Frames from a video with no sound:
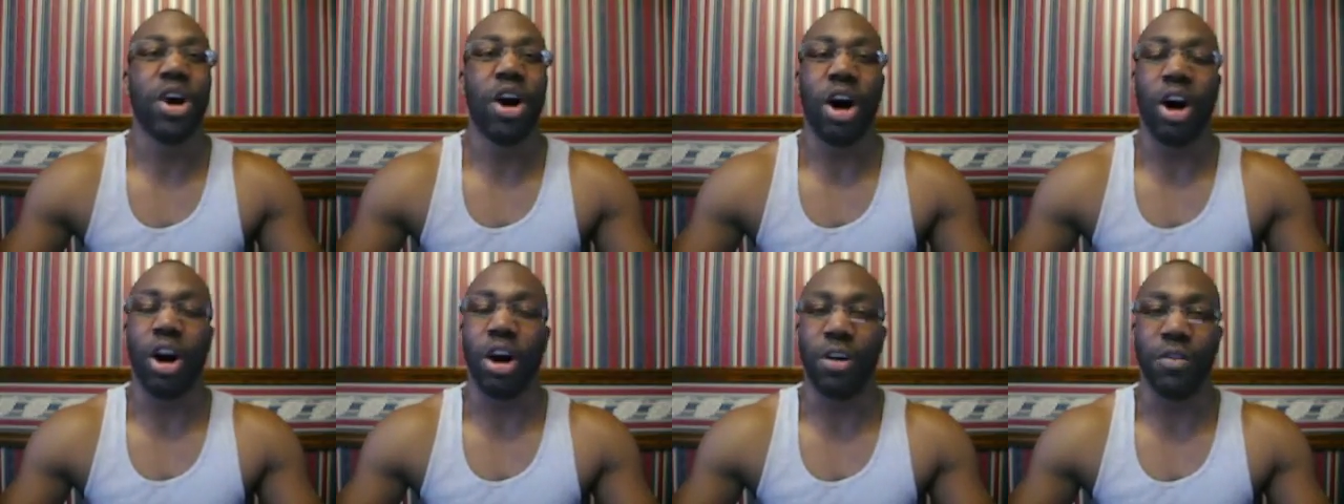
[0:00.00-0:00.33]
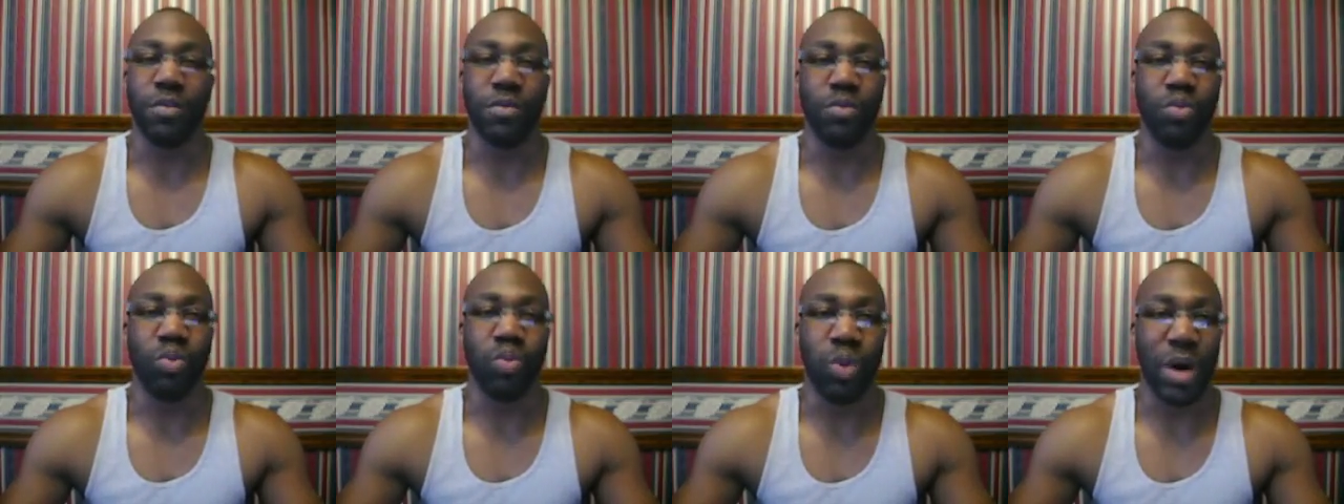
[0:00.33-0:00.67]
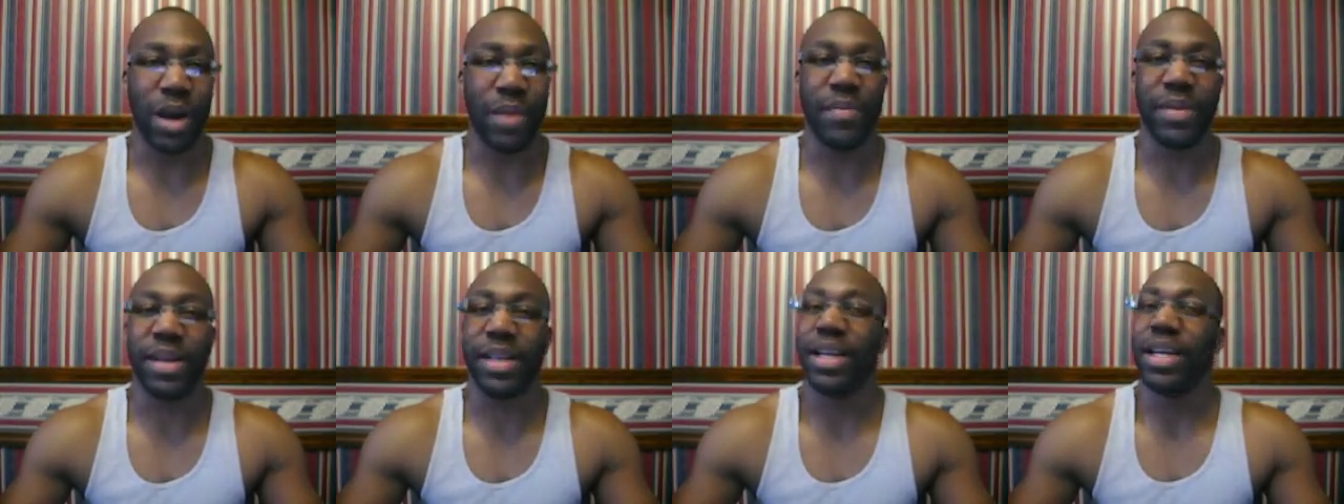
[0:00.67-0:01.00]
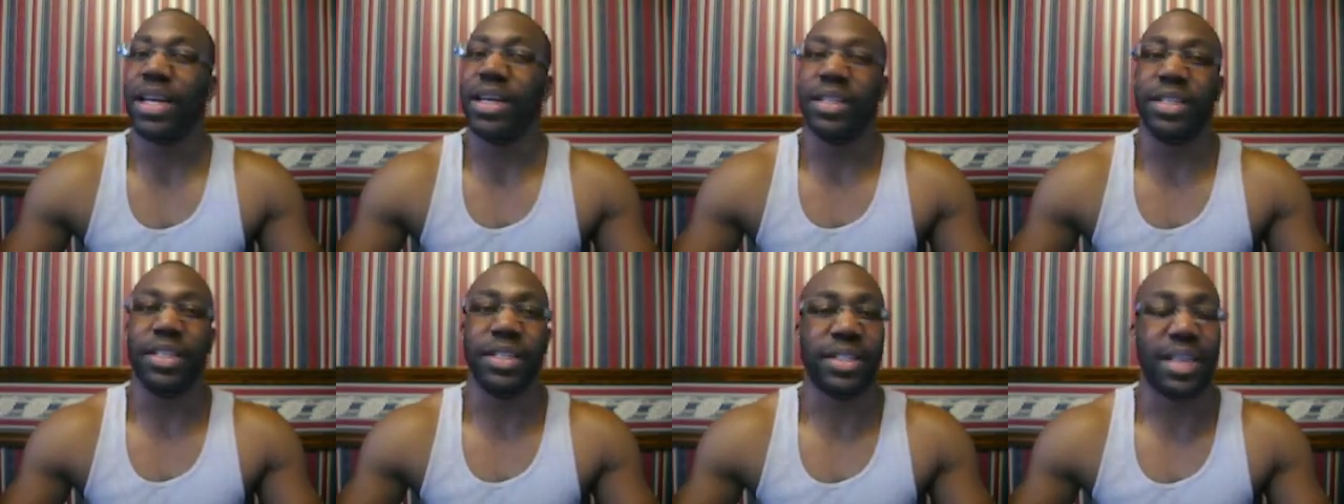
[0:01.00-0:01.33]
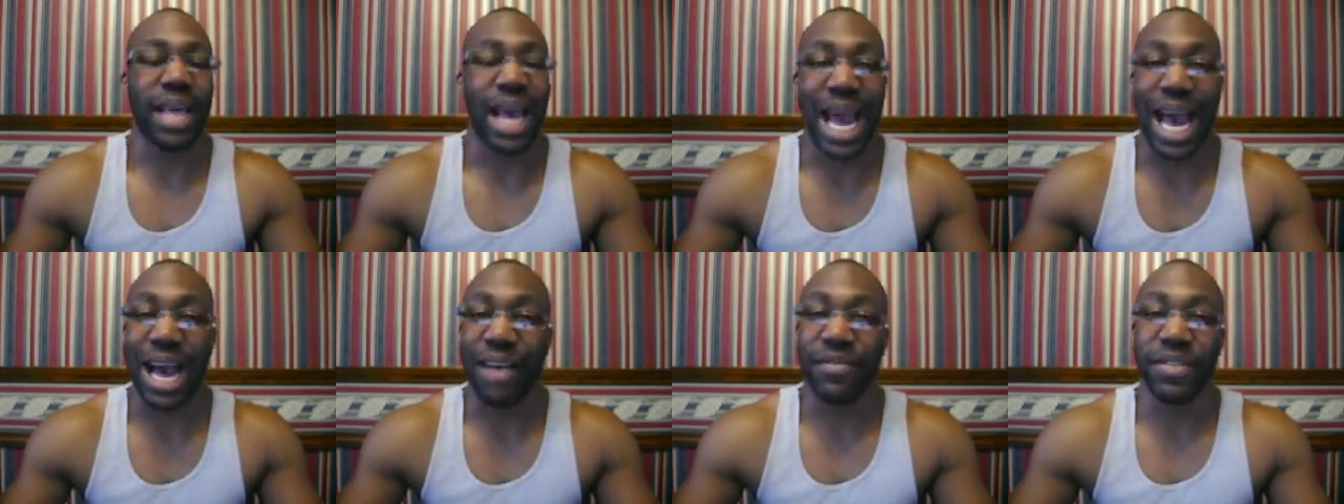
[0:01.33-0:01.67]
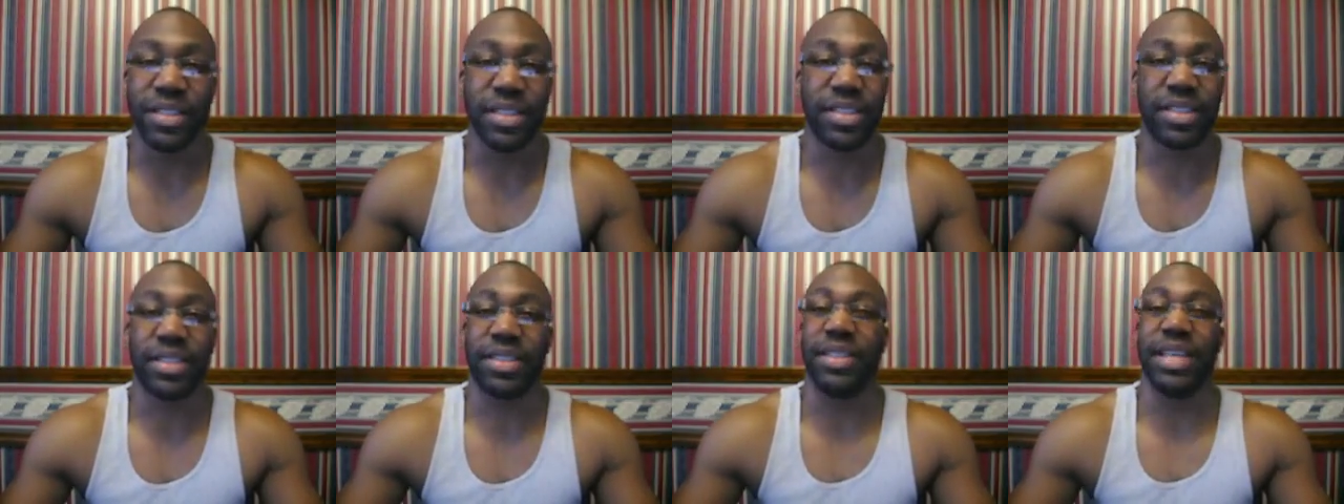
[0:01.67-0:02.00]
of women just
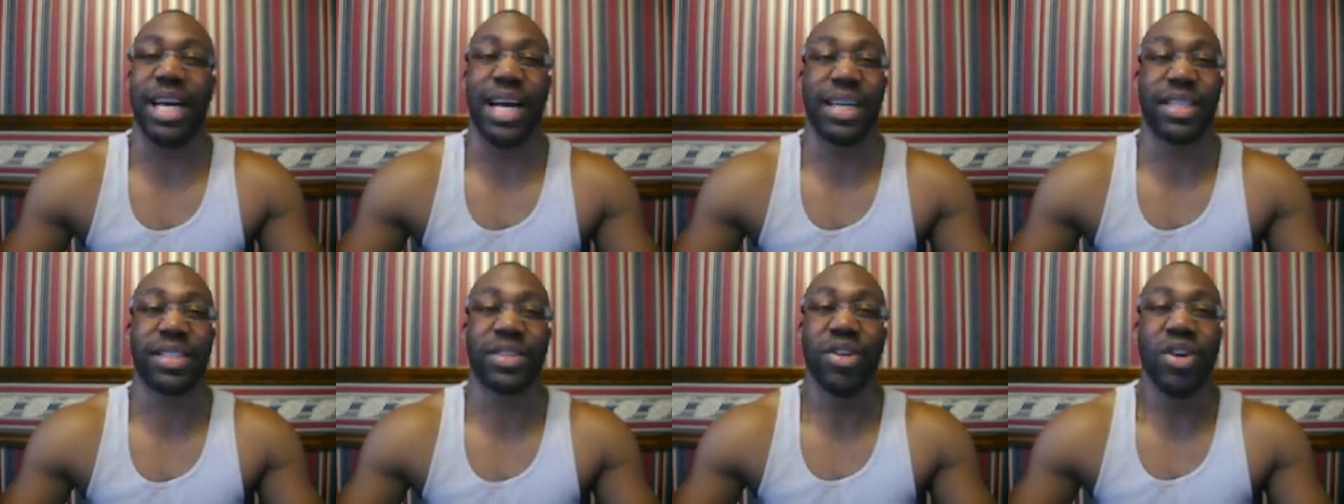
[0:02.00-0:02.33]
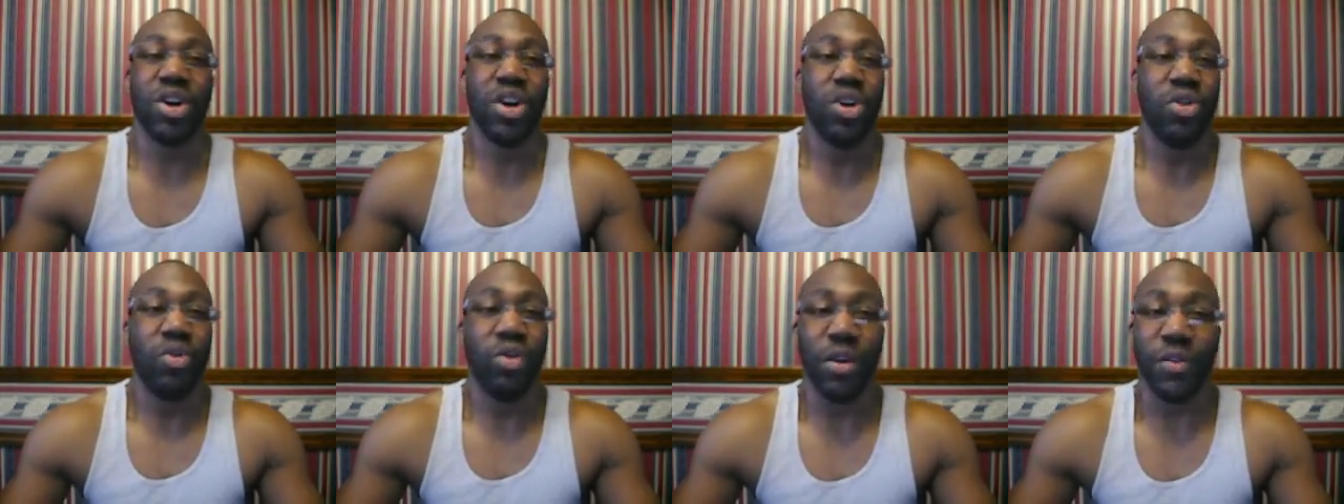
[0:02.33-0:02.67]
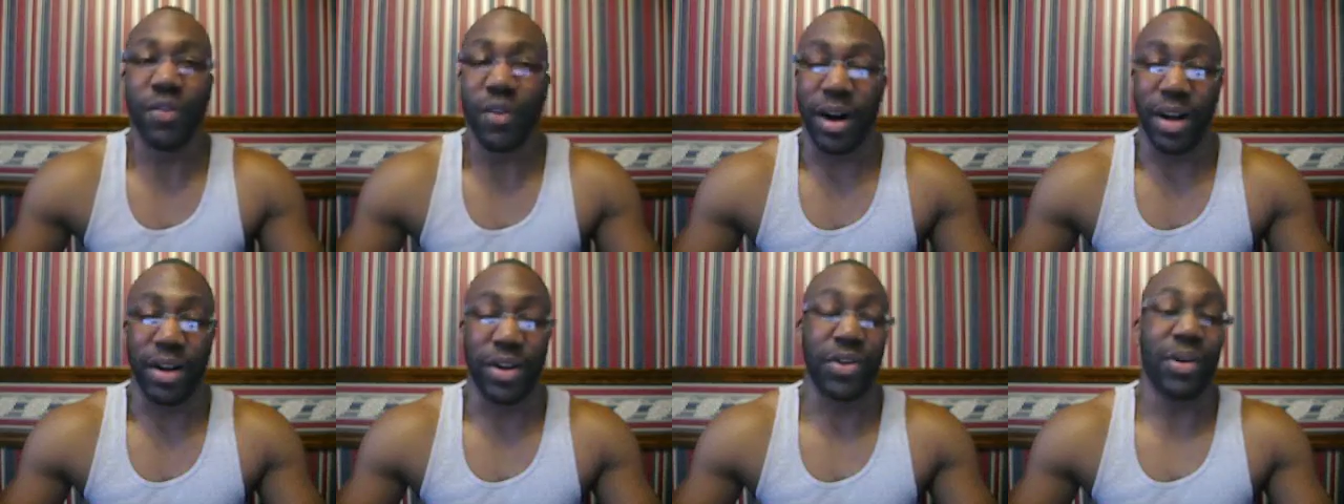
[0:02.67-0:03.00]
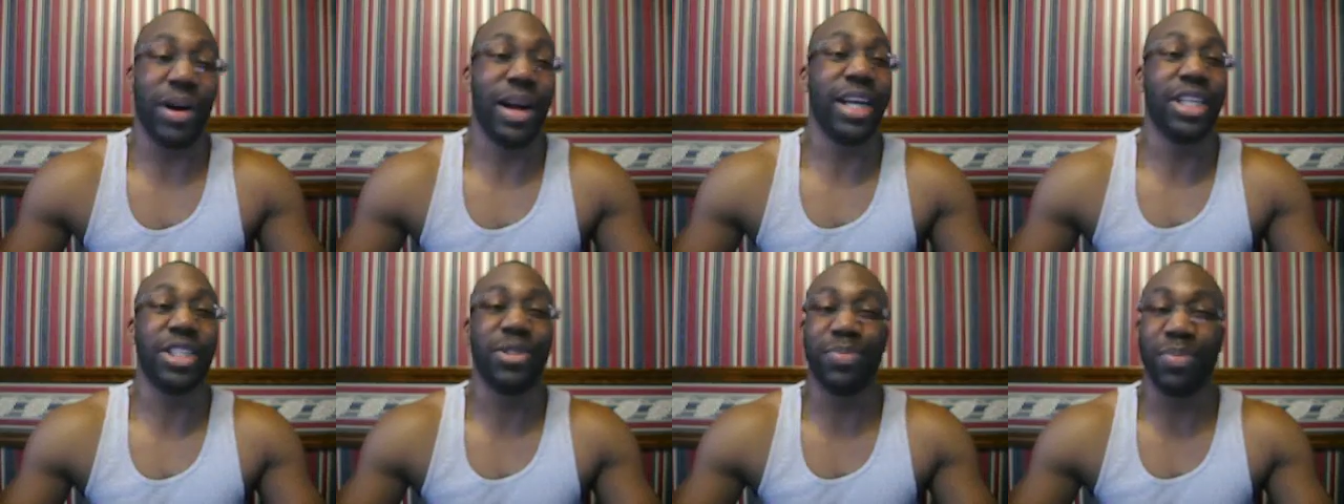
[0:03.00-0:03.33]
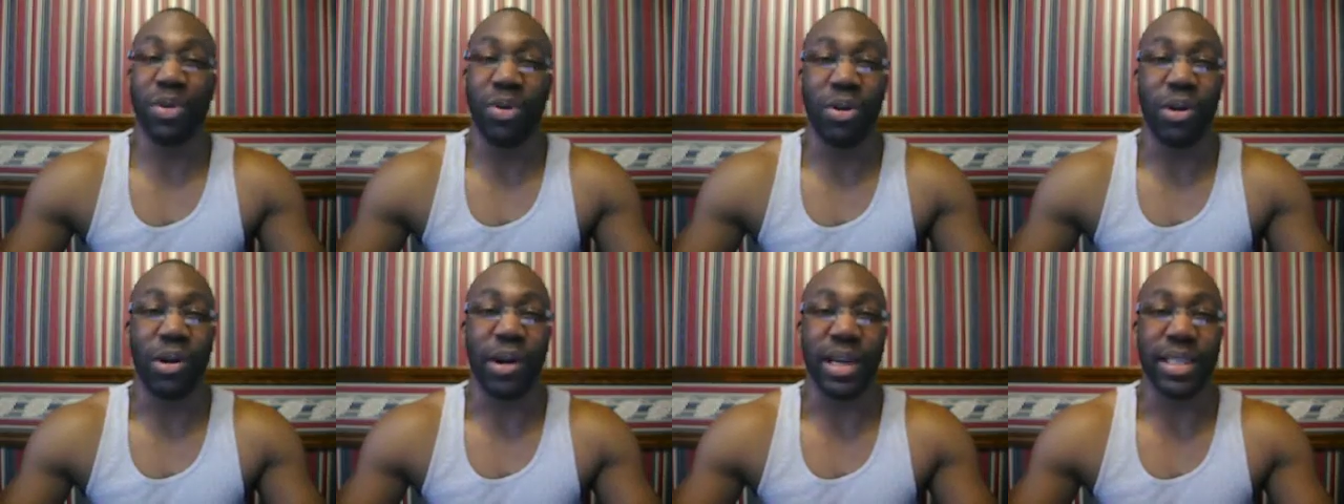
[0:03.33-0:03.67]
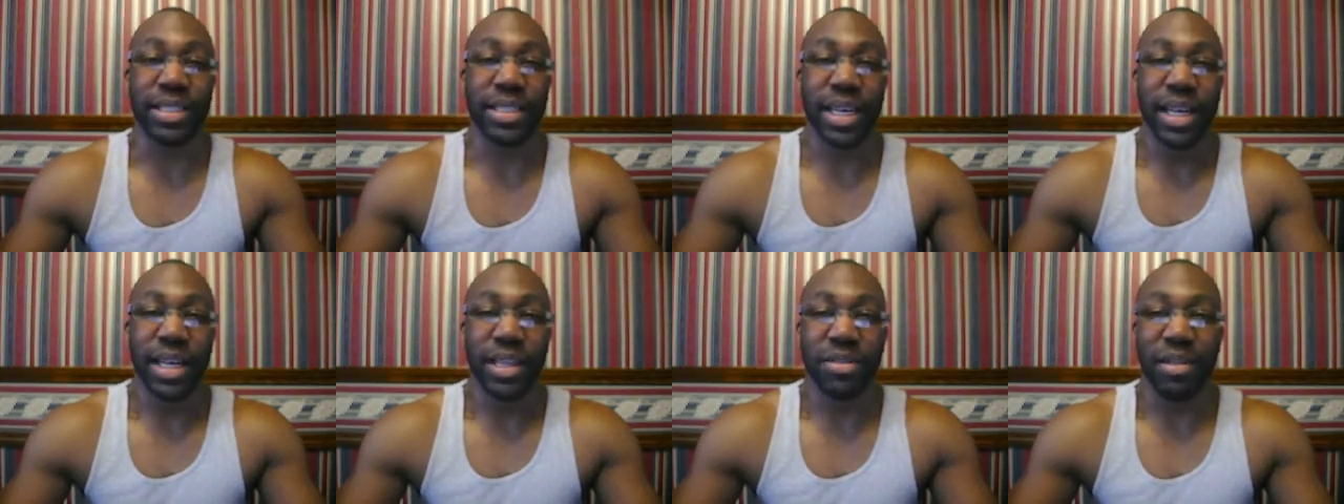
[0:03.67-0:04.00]
having sex with underage boys.
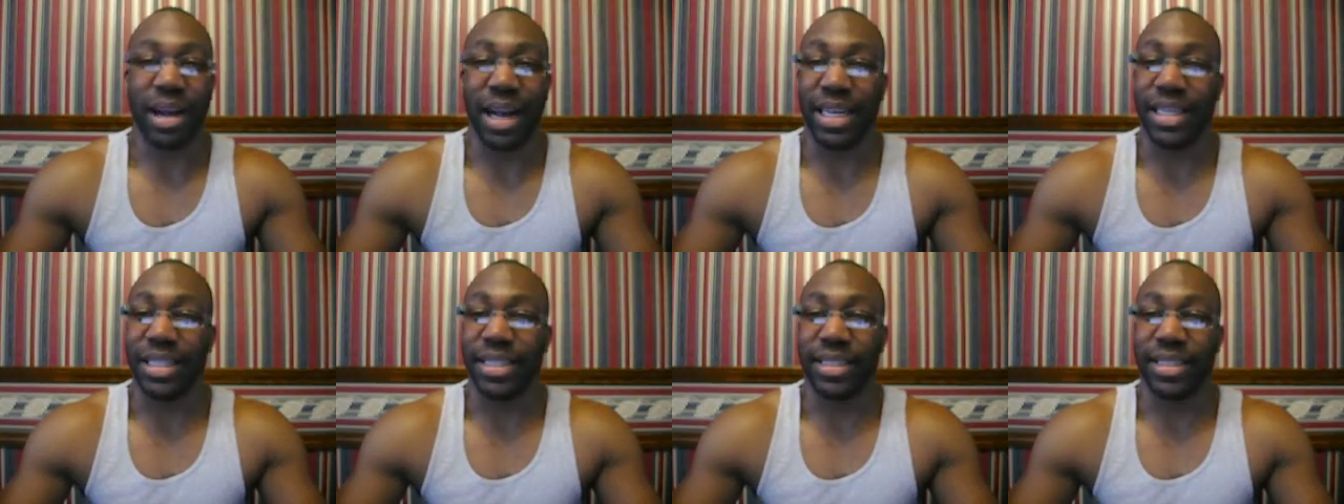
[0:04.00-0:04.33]
Like,